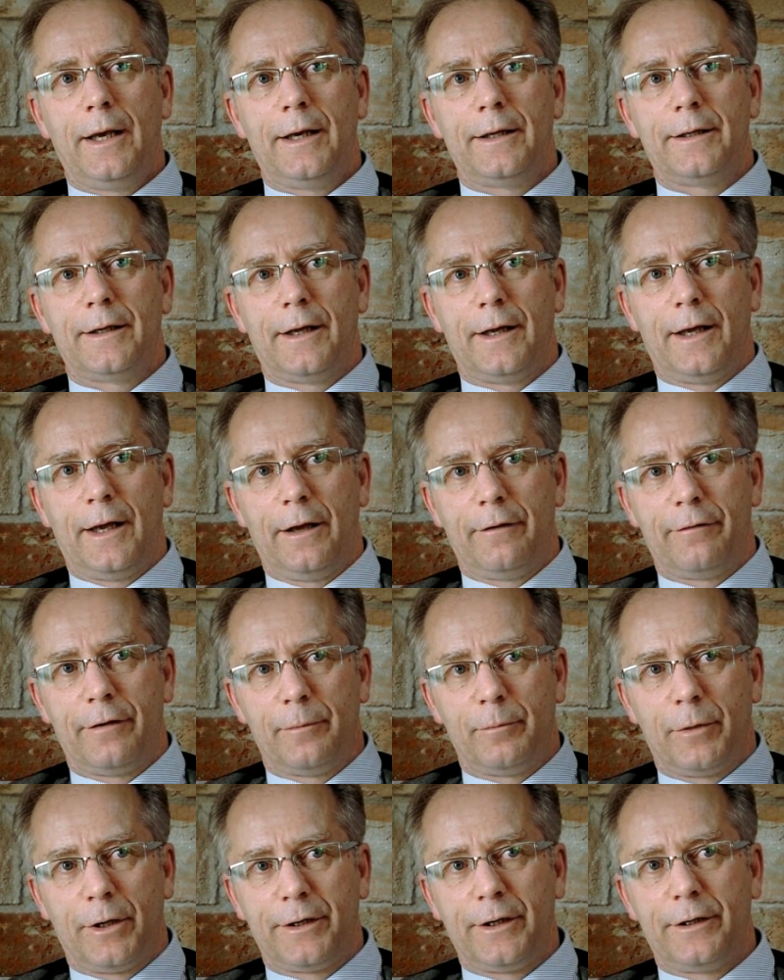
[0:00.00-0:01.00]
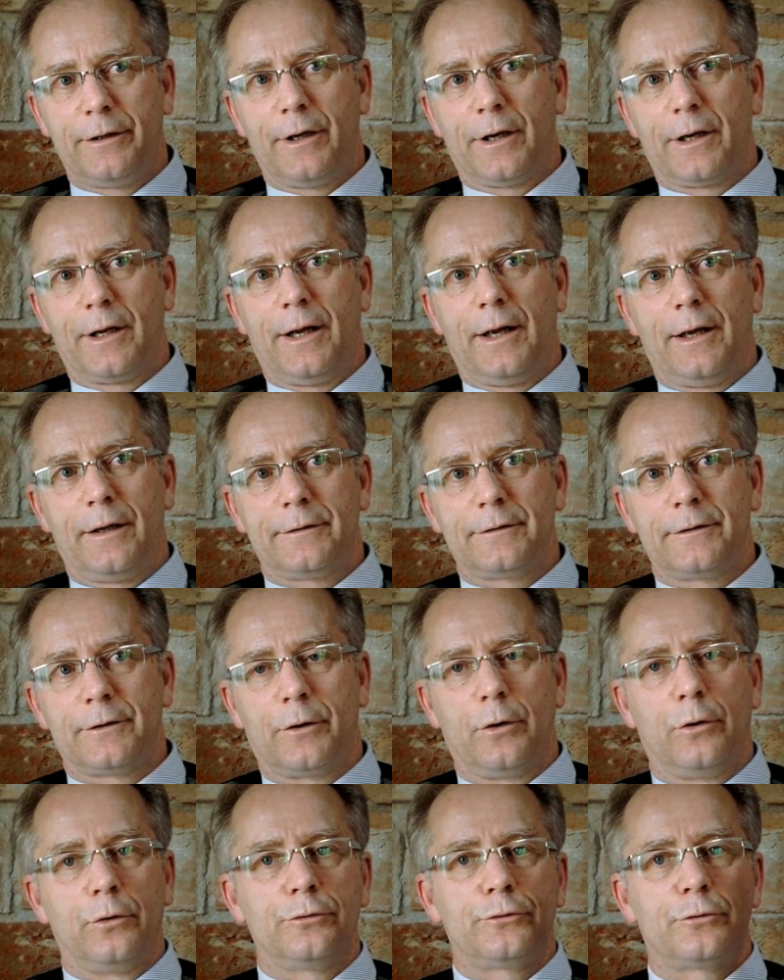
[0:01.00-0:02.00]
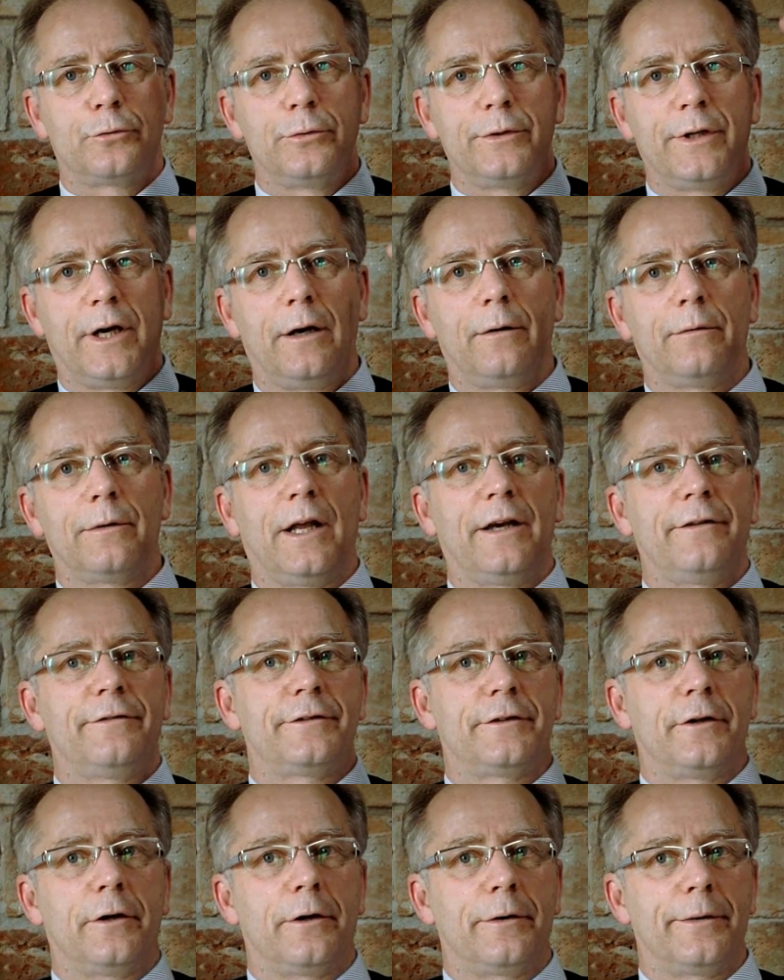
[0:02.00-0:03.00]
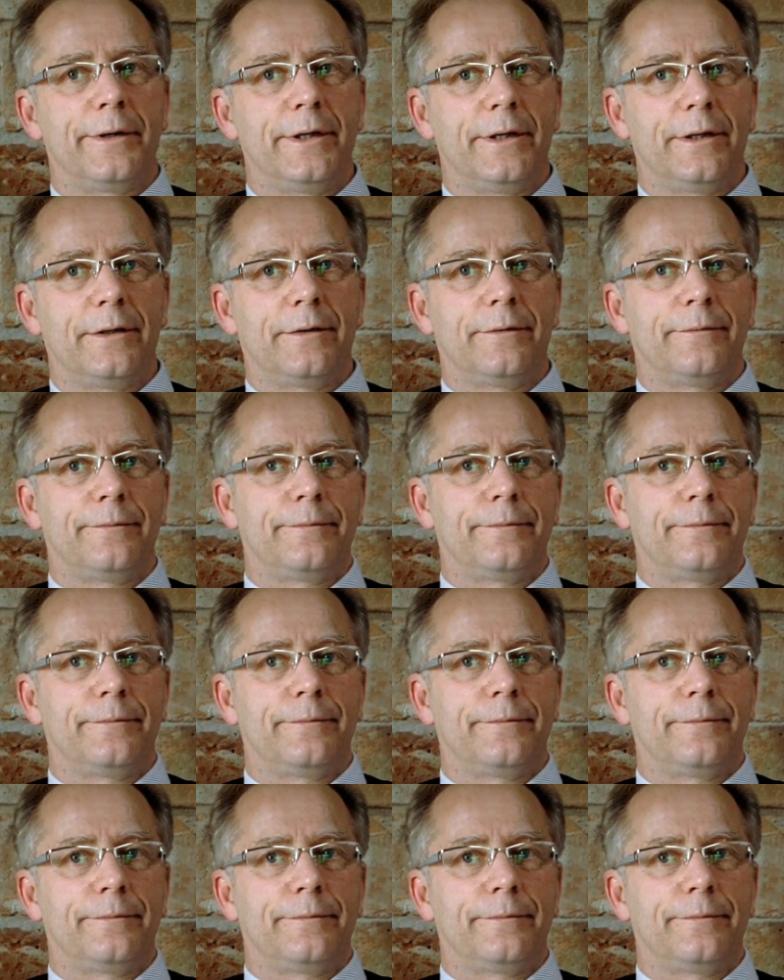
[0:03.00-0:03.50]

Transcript: and everybody in the class goes through their own life story.